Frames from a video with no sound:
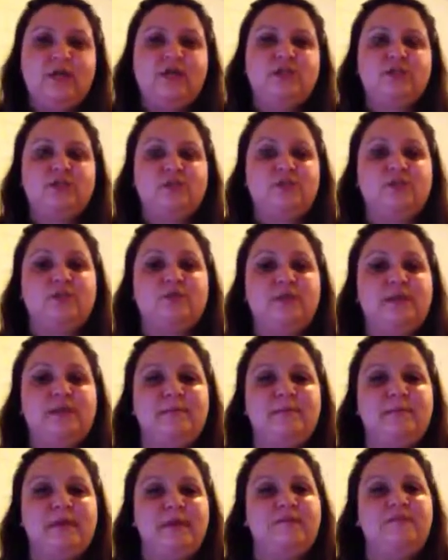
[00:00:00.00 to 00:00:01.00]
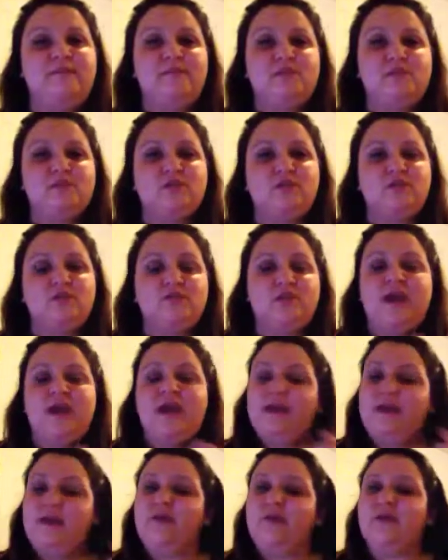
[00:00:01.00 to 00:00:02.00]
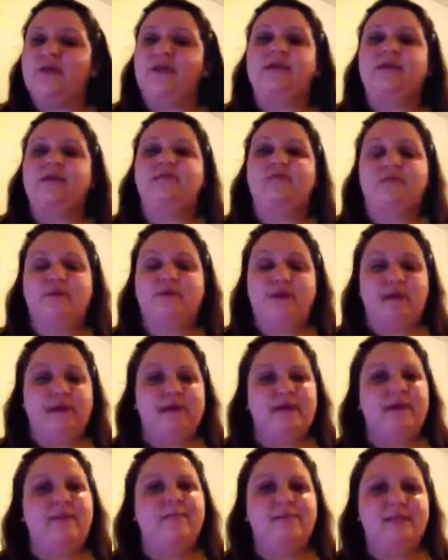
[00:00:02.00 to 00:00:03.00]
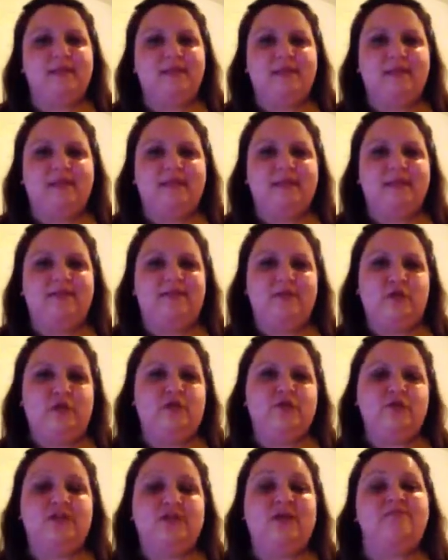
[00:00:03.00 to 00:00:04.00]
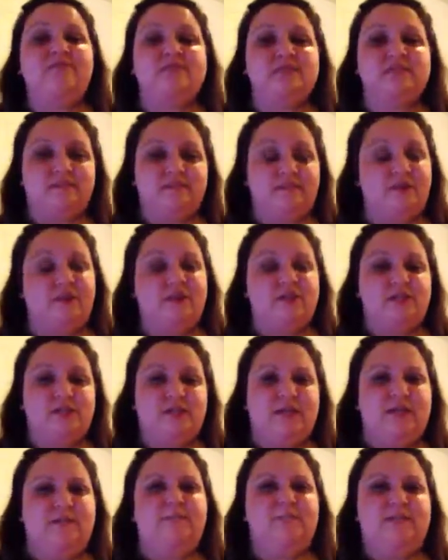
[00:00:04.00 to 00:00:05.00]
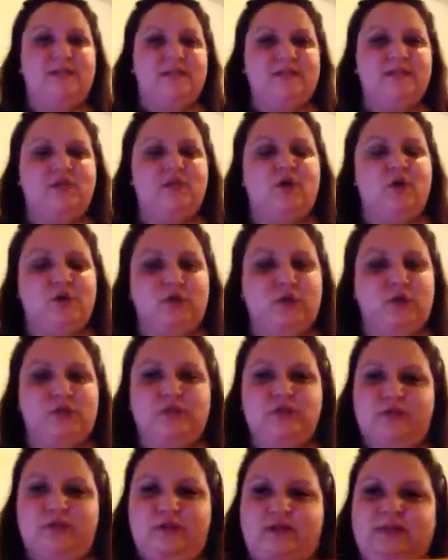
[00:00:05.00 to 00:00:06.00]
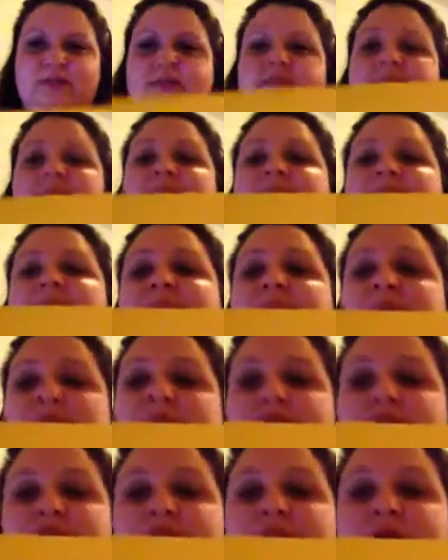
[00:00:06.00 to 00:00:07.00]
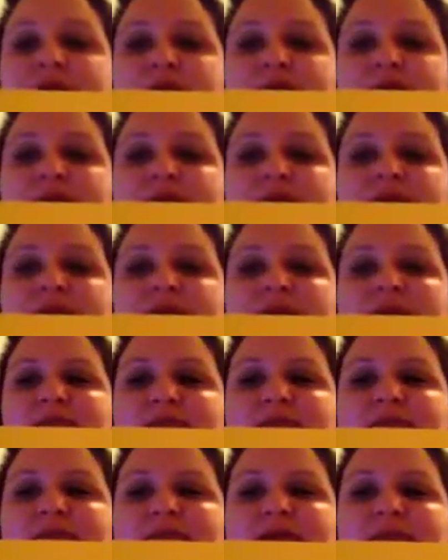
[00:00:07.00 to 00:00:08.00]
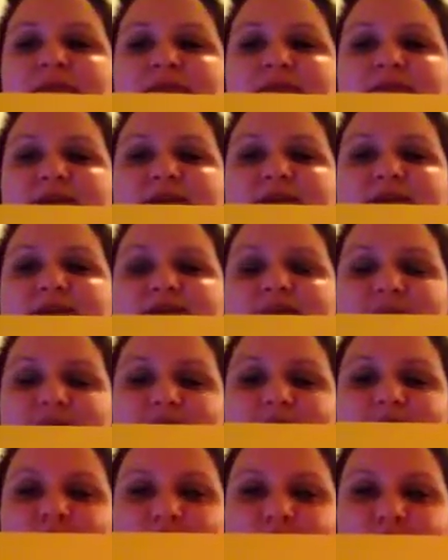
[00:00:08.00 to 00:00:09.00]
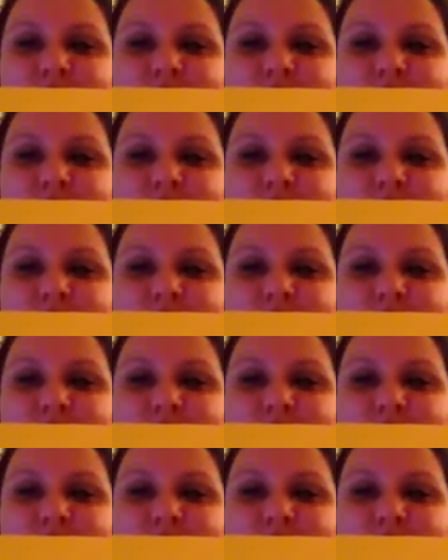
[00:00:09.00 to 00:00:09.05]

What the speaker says: So it's really beneficial for any grade level and any ability level. You just have to differentiate it based on your students. So there we go, sequence of events, Animal